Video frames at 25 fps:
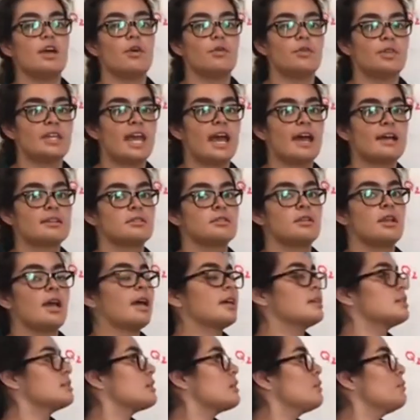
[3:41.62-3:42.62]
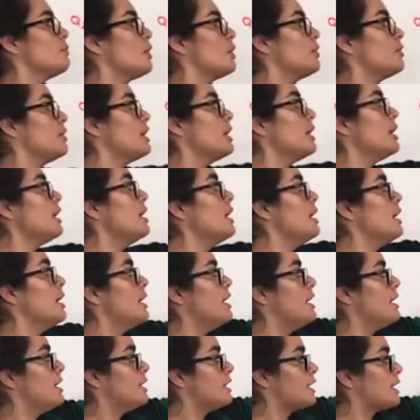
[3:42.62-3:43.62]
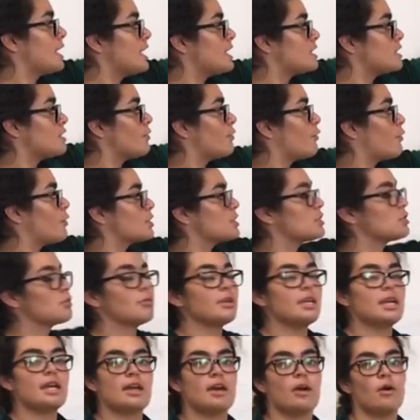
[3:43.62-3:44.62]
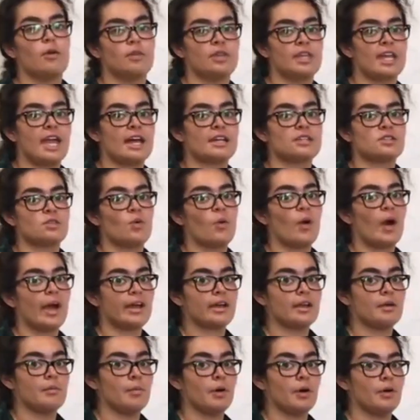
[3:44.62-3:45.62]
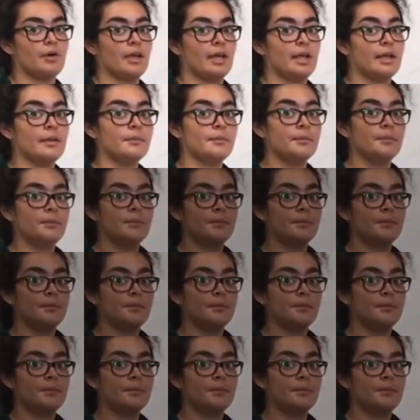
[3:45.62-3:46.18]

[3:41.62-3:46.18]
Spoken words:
it only has an x component. In the case of force 3, it only has a y component.